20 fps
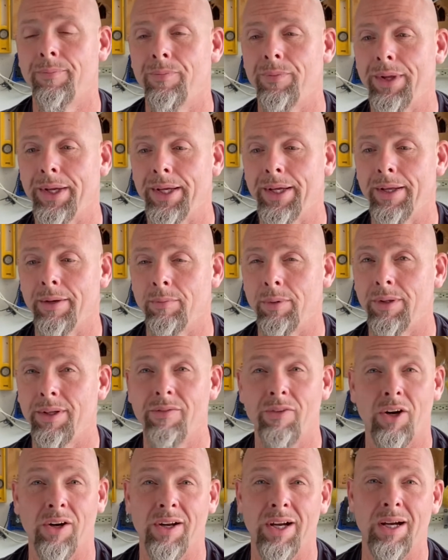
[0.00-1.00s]
And believe
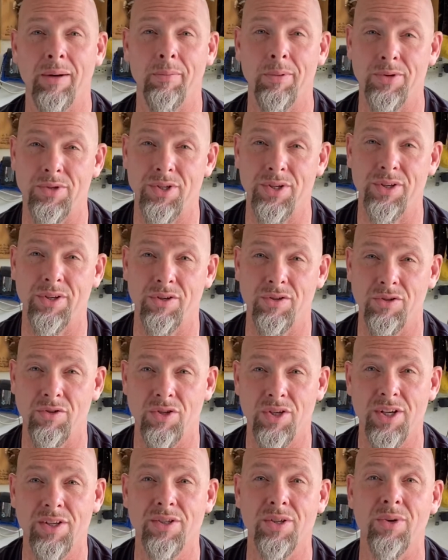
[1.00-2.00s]
it or not, Brazilian
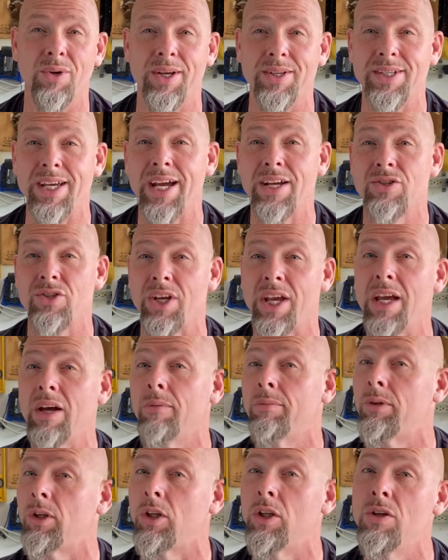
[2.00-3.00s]
Jiu-Jitsu has actually
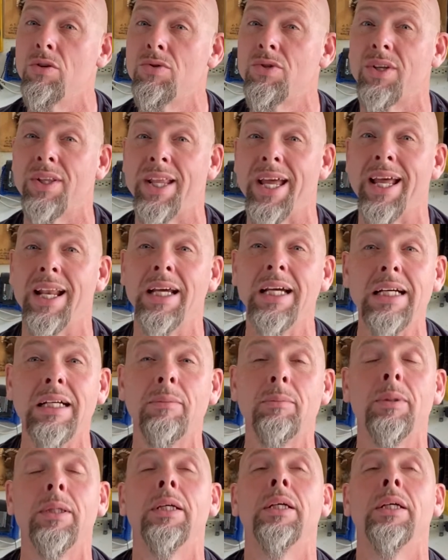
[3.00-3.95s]
helped to loosen that up.